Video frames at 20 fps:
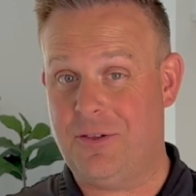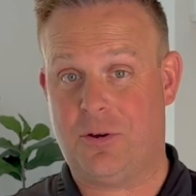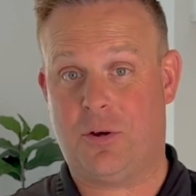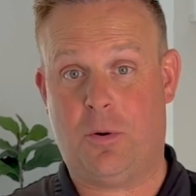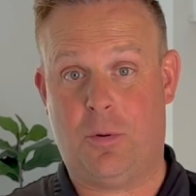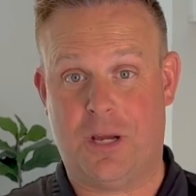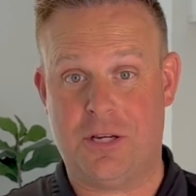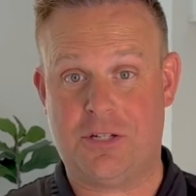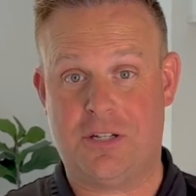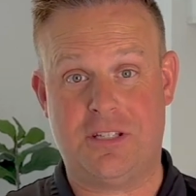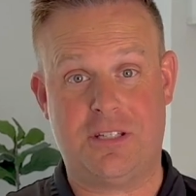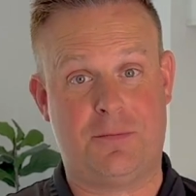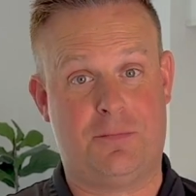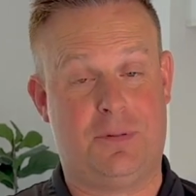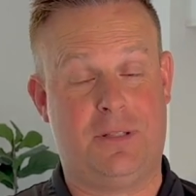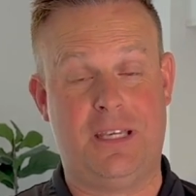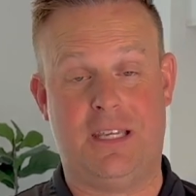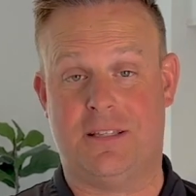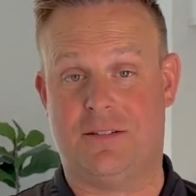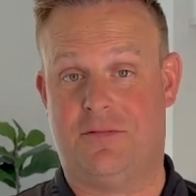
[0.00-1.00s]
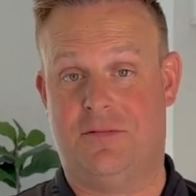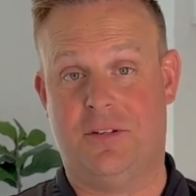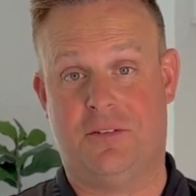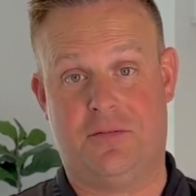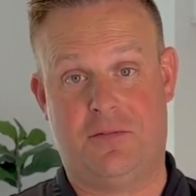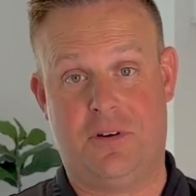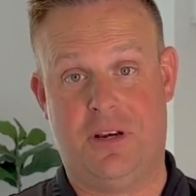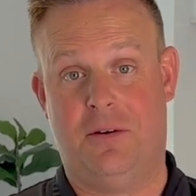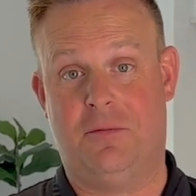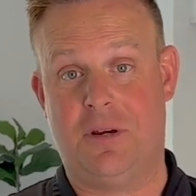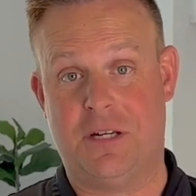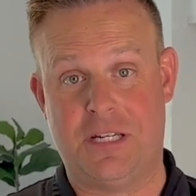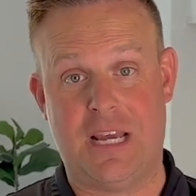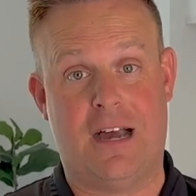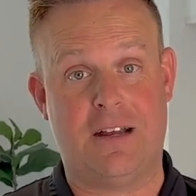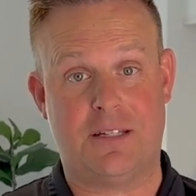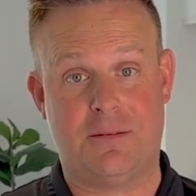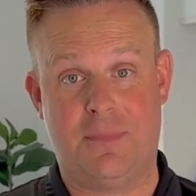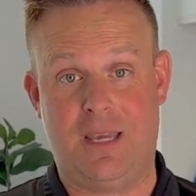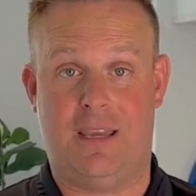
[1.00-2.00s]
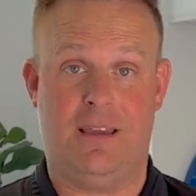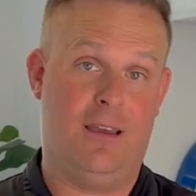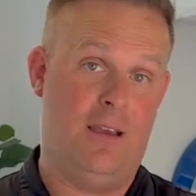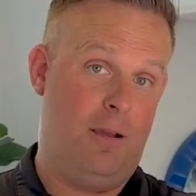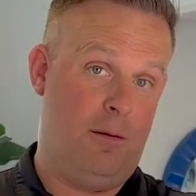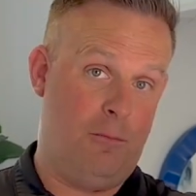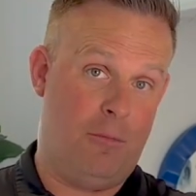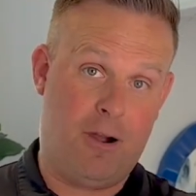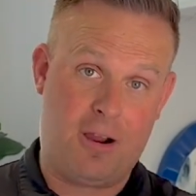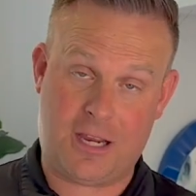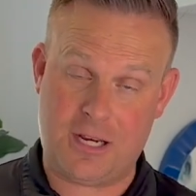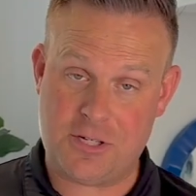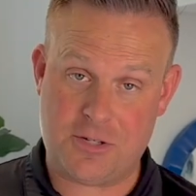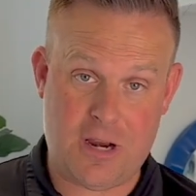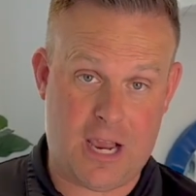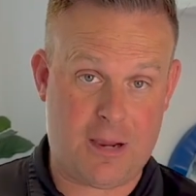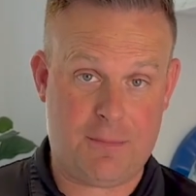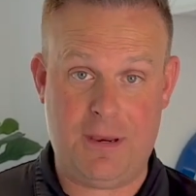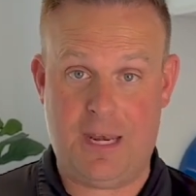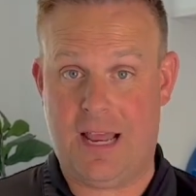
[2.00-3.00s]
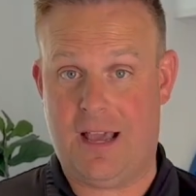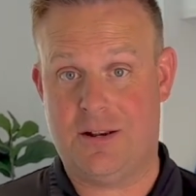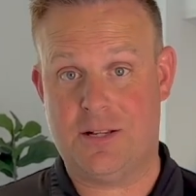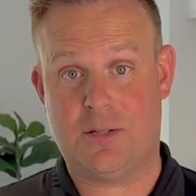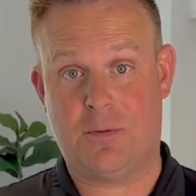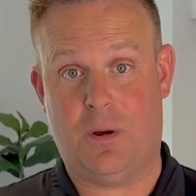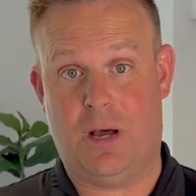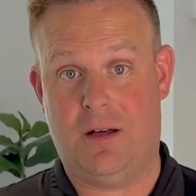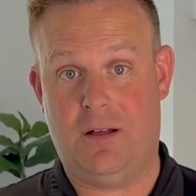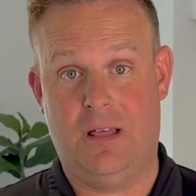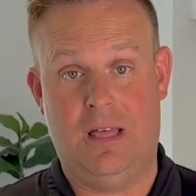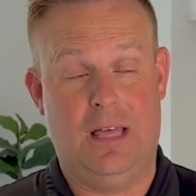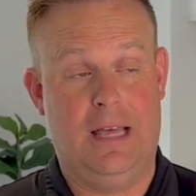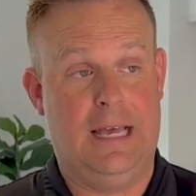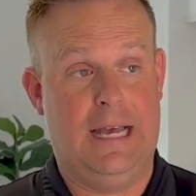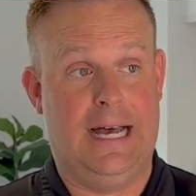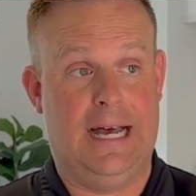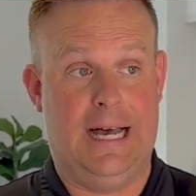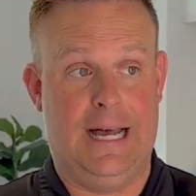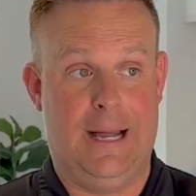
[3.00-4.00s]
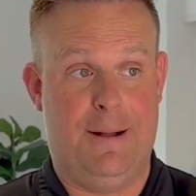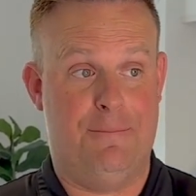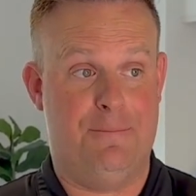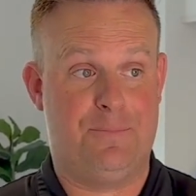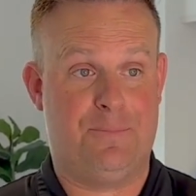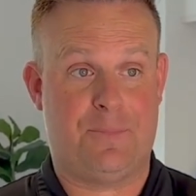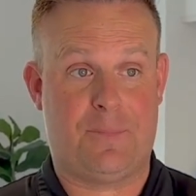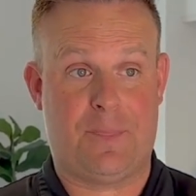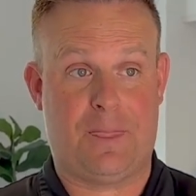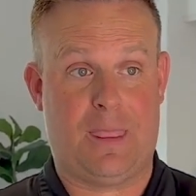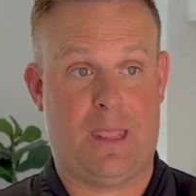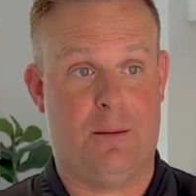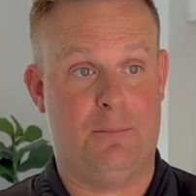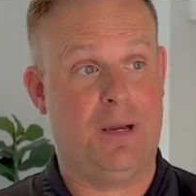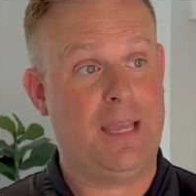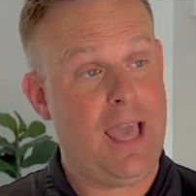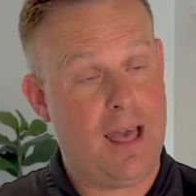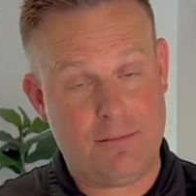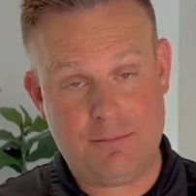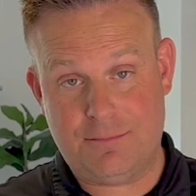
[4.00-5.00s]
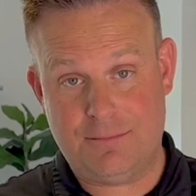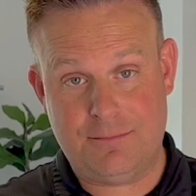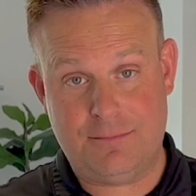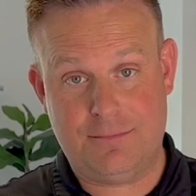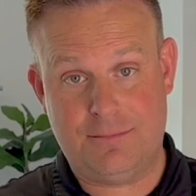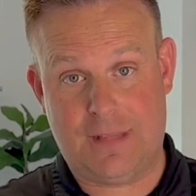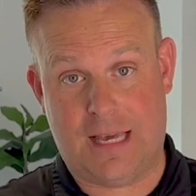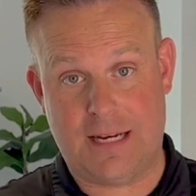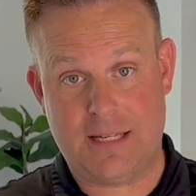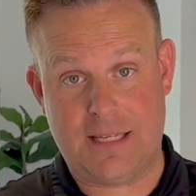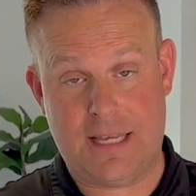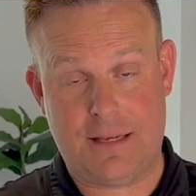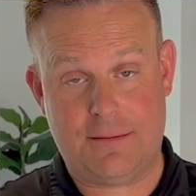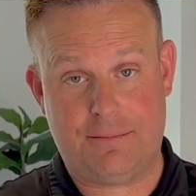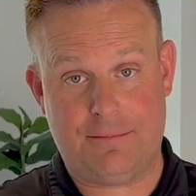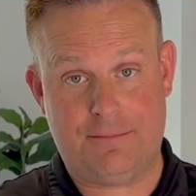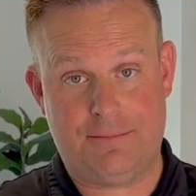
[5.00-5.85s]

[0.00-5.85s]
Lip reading: questions, please feel free to reach out to me. Mark can track me down as well. But yeah, that is it.